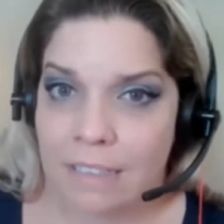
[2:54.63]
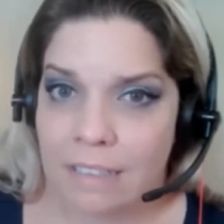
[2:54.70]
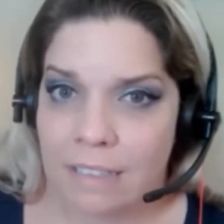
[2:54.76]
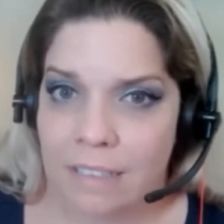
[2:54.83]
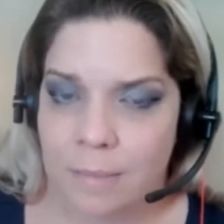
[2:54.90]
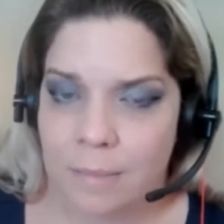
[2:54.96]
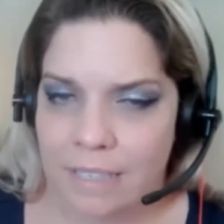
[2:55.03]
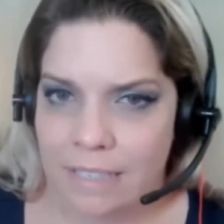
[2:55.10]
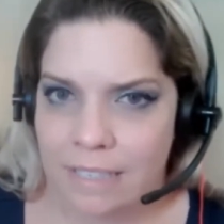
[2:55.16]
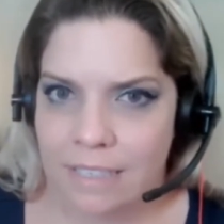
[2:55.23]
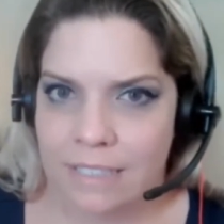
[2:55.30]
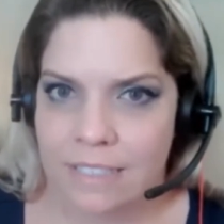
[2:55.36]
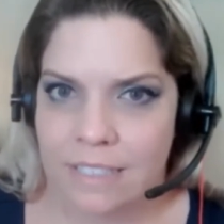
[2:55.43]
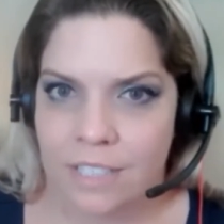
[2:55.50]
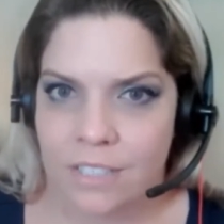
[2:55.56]
a little bit
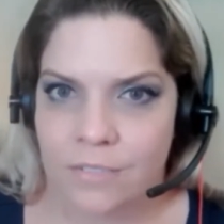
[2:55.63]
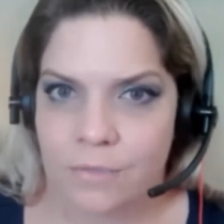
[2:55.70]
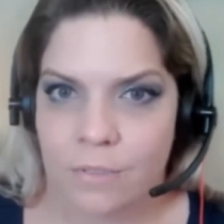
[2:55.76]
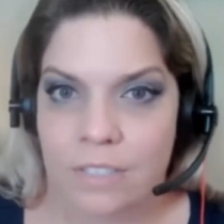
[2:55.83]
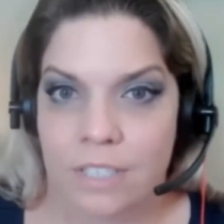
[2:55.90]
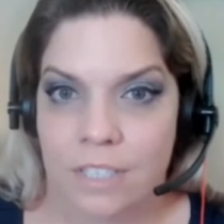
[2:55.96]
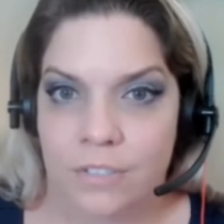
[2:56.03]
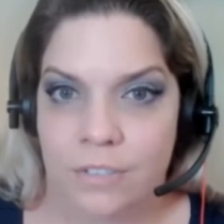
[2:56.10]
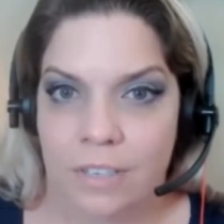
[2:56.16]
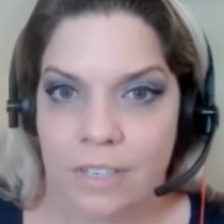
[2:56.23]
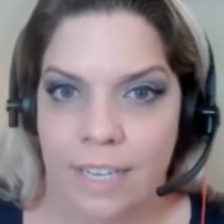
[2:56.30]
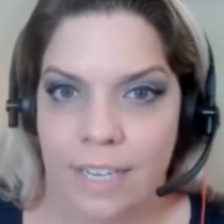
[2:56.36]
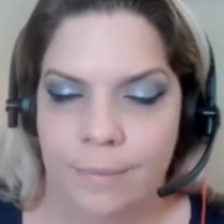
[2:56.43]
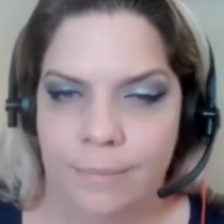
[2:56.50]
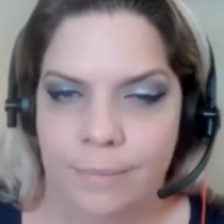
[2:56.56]
in Salesforce on
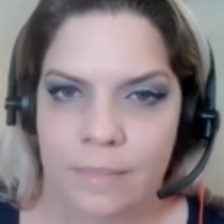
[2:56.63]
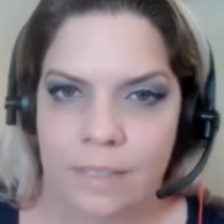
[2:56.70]
Trailhead.